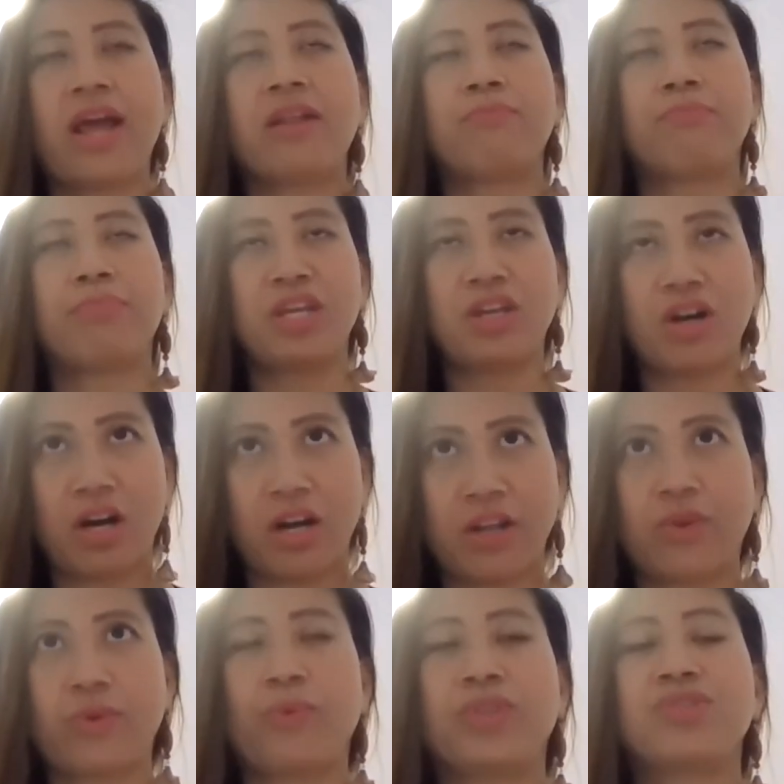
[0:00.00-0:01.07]
and
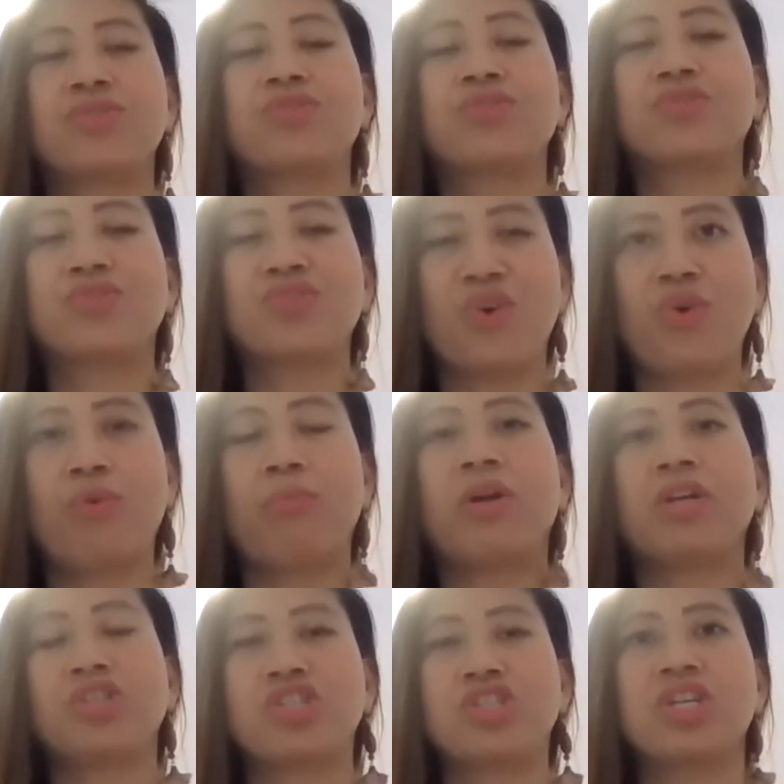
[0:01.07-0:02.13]
beyond with so
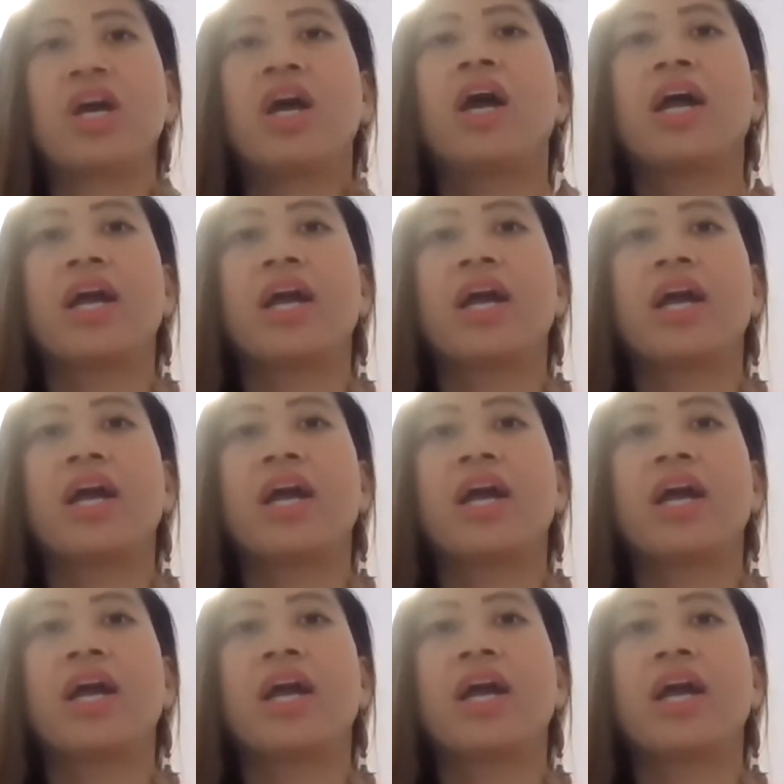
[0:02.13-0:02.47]
much